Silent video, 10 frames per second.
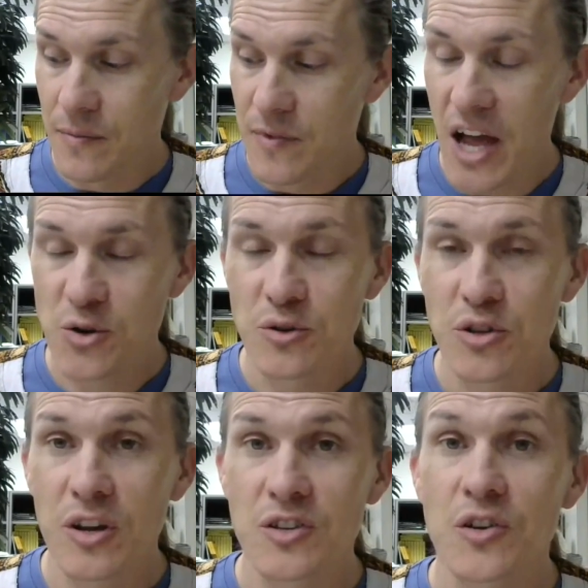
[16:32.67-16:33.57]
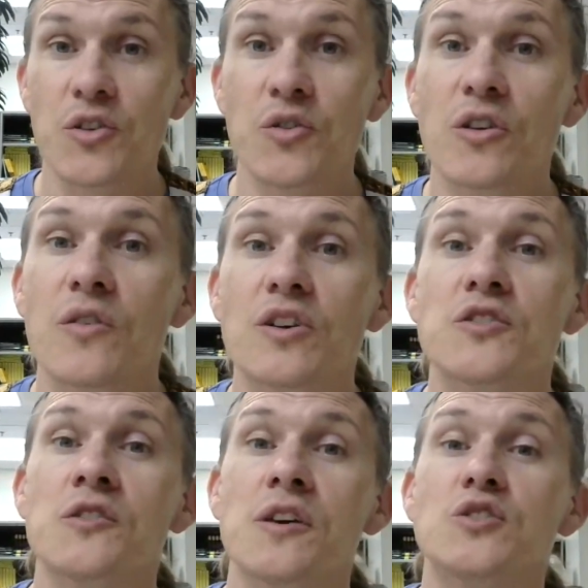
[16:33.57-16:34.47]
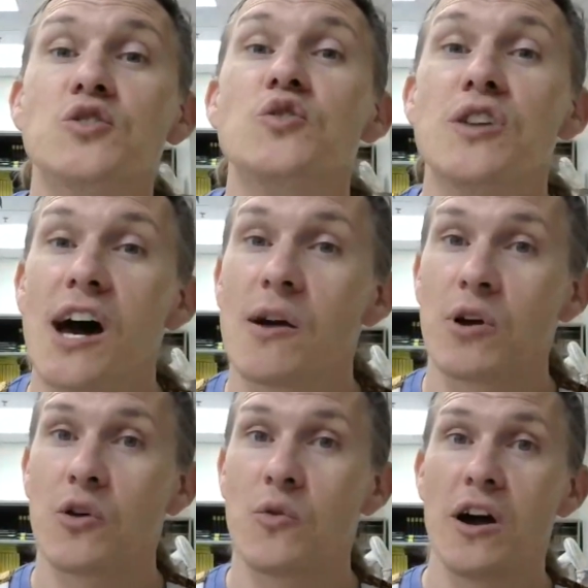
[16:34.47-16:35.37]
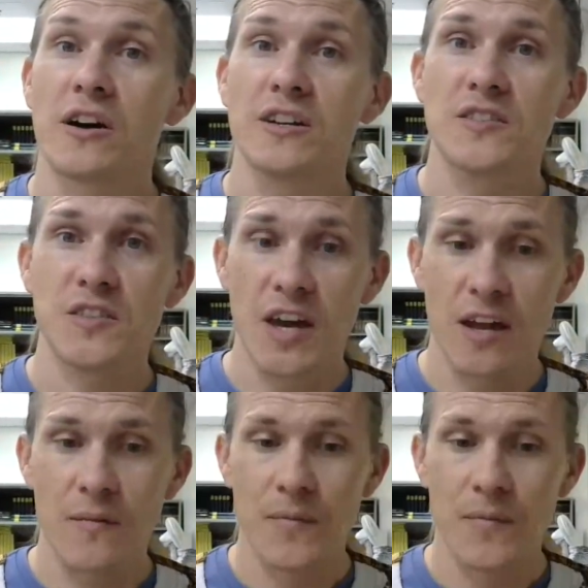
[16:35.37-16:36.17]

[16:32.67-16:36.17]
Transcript: Natural duties are universal, they do not require consent.